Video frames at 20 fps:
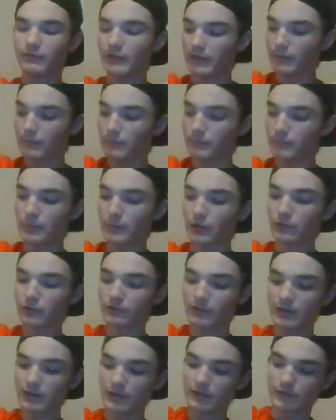like,
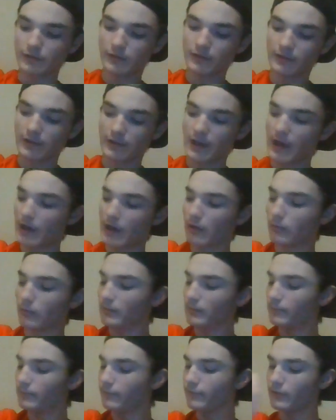built into the
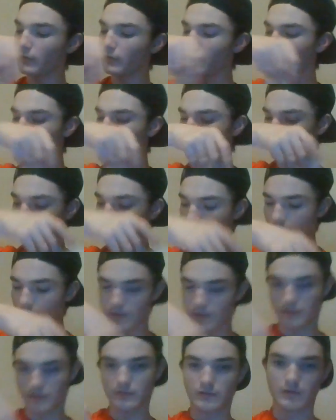album. First, you
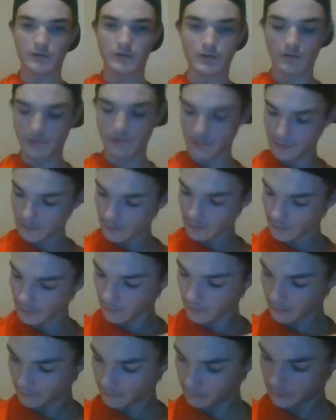see
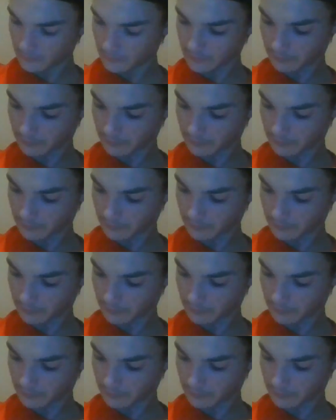the